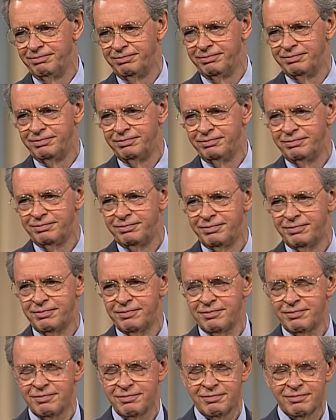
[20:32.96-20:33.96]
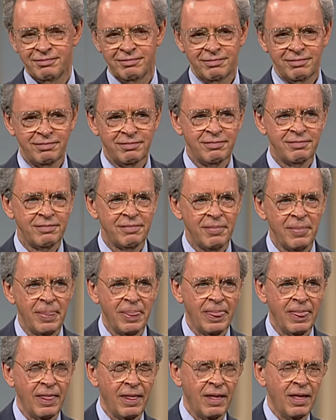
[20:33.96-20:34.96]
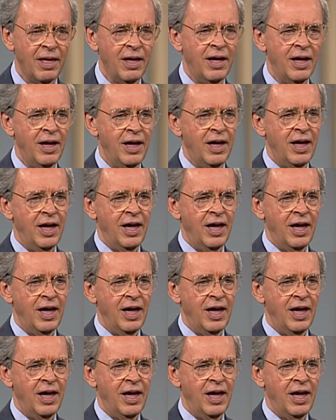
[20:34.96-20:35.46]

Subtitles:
(silence)